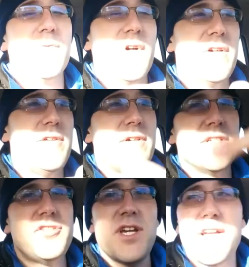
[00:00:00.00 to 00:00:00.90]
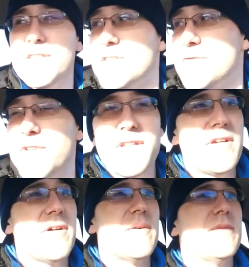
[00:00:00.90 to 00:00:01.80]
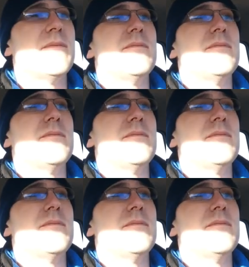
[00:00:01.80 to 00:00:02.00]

where you can change the video